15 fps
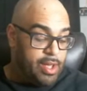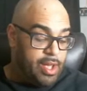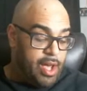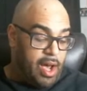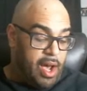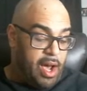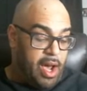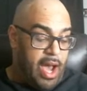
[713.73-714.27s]

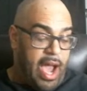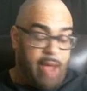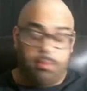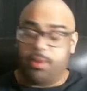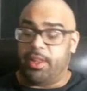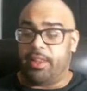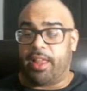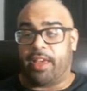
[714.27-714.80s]
I
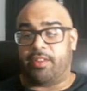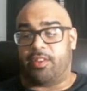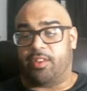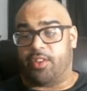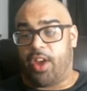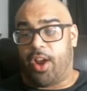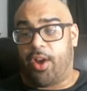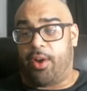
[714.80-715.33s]
really like
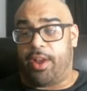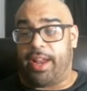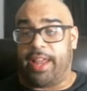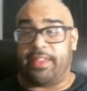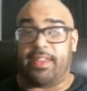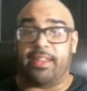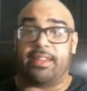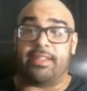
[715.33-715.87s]
Cesaro, and I
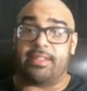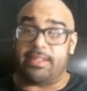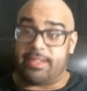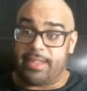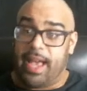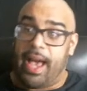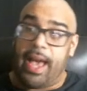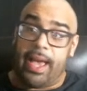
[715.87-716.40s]
think this is
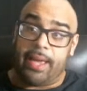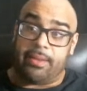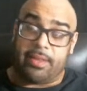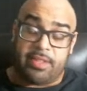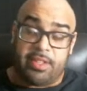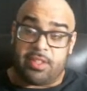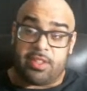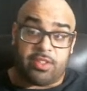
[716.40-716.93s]

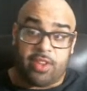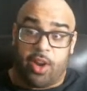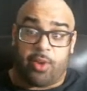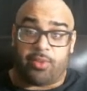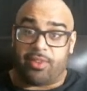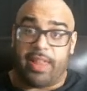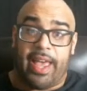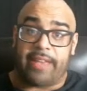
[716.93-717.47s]

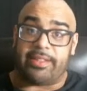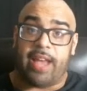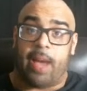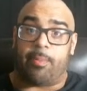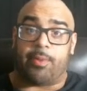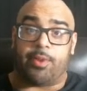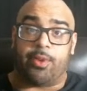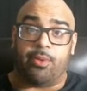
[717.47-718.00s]
Cesaro's last
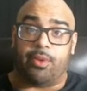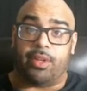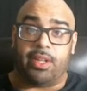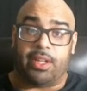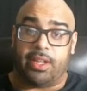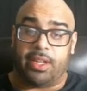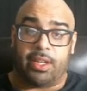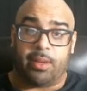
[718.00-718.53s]
opportunity
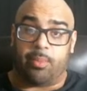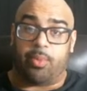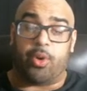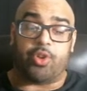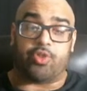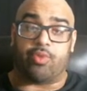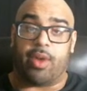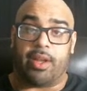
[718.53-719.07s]
to get a
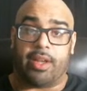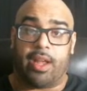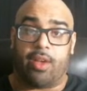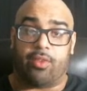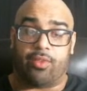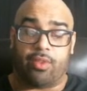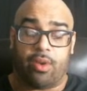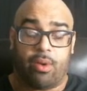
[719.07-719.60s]
push right now,
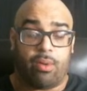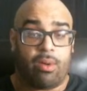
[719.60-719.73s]
so